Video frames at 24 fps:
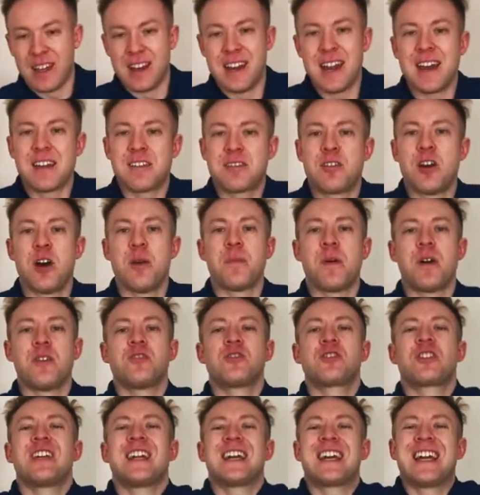Next up, I'm
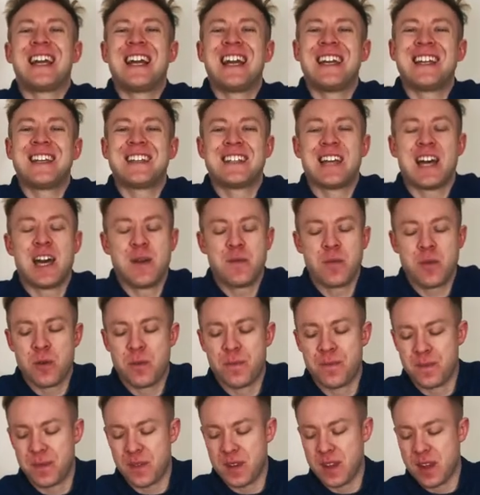just going to clear the table